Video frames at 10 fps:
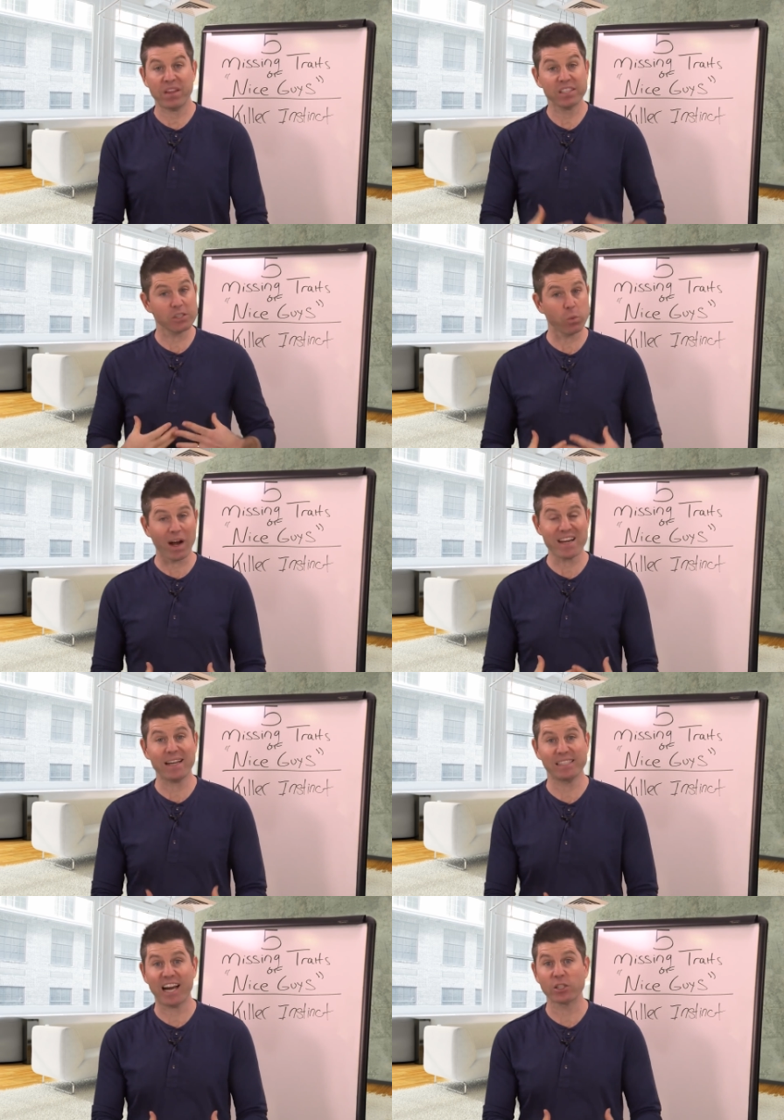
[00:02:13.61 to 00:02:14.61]
And this is why
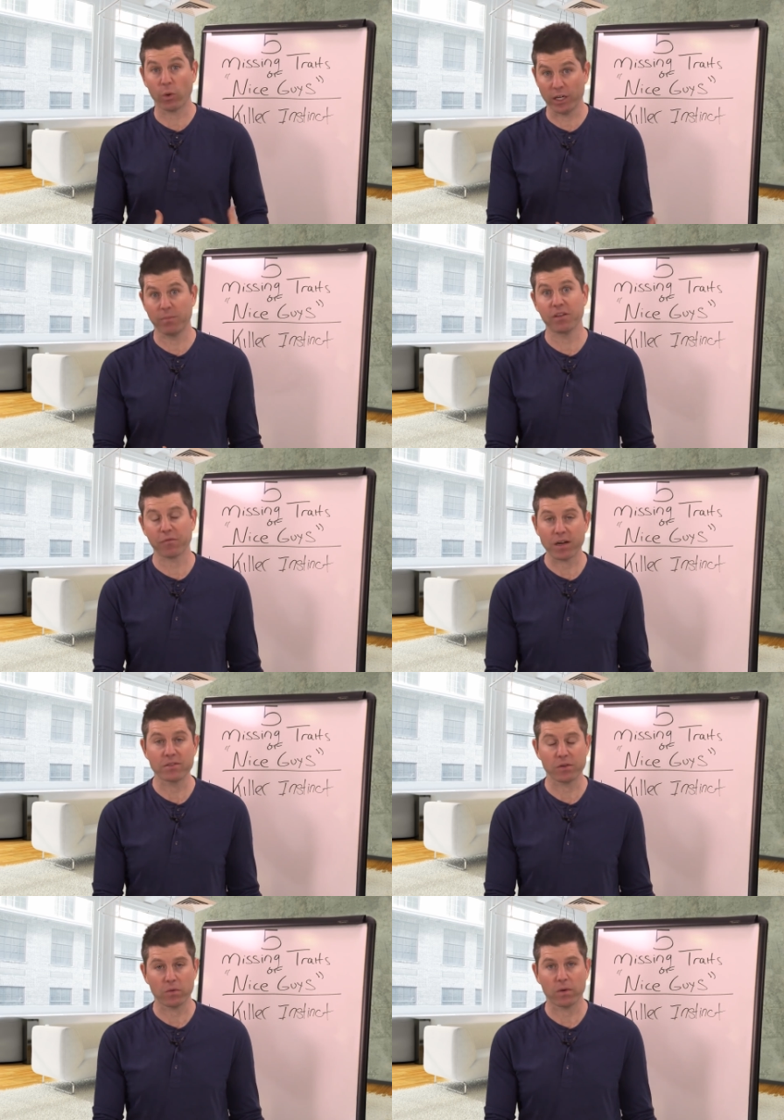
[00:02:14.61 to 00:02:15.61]
nice guys wind up in the
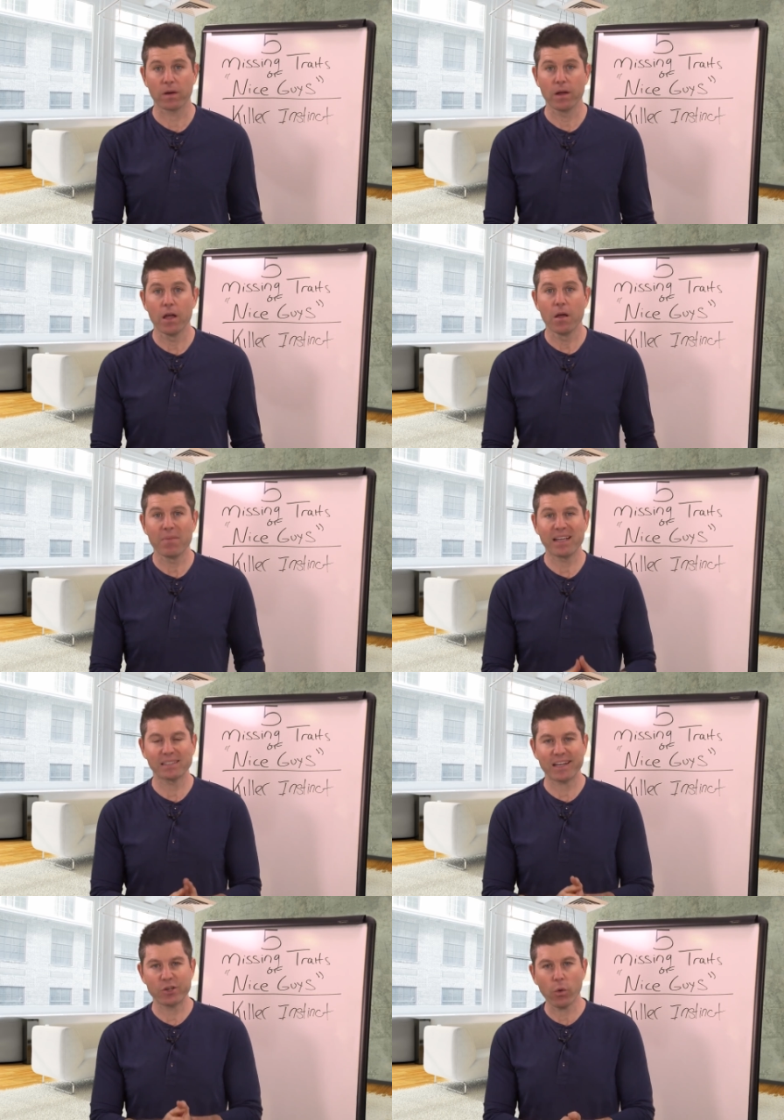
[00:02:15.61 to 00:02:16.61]
friend zone because
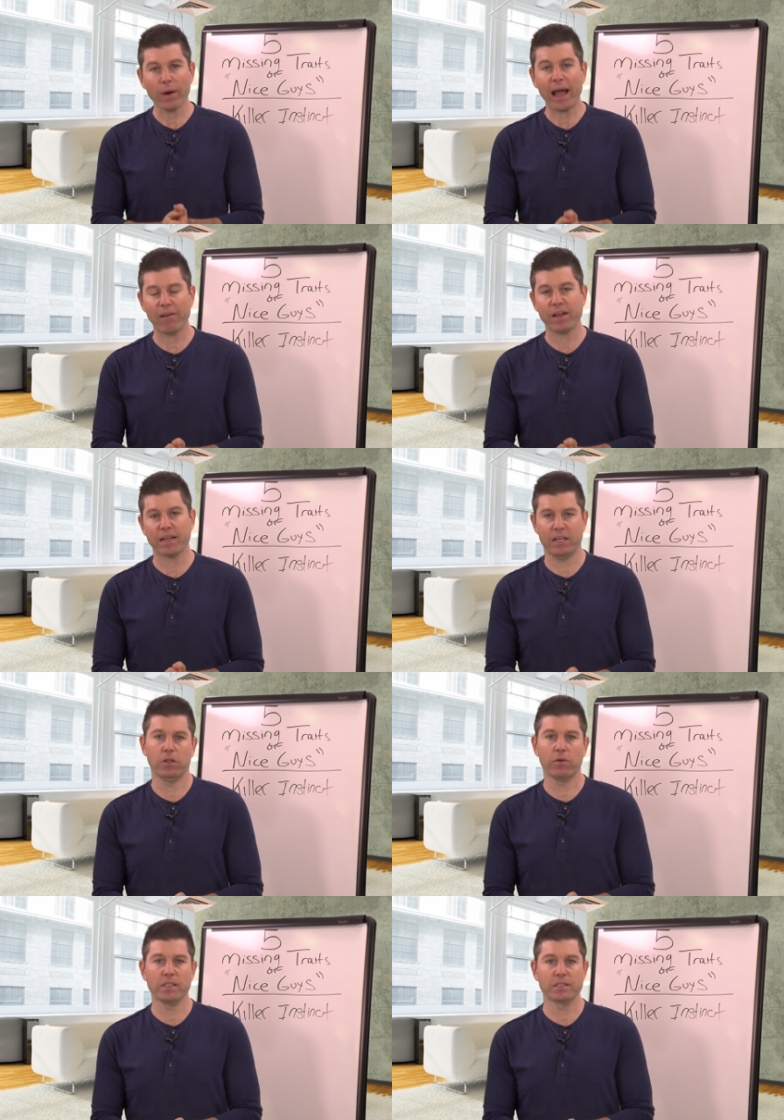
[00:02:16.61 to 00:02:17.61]
they don't have that
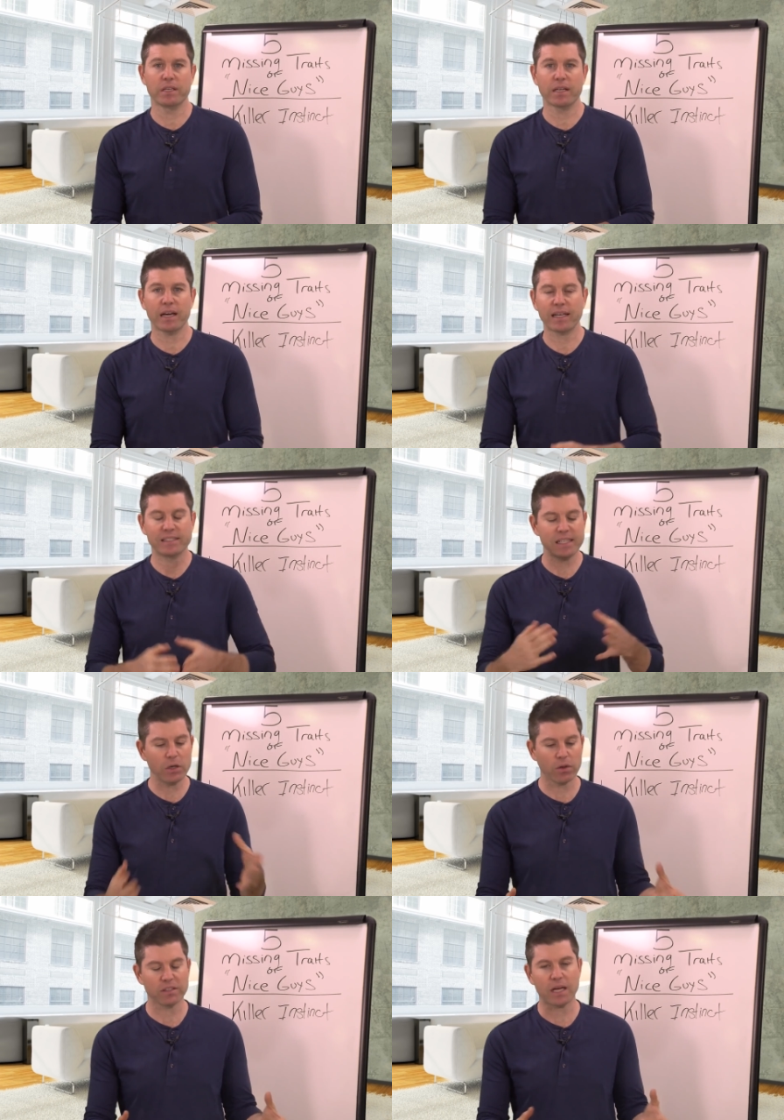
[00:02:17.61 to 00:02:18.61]
killer instinct. And I see
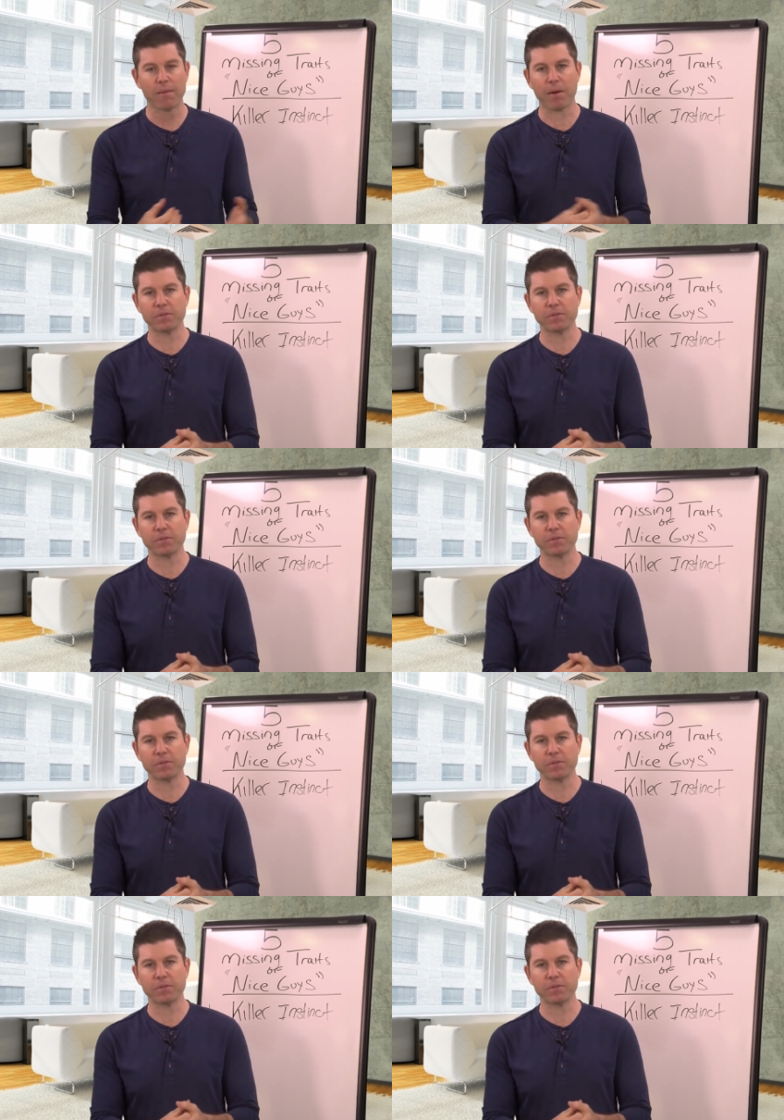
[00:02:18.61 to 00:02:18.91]
it all the time.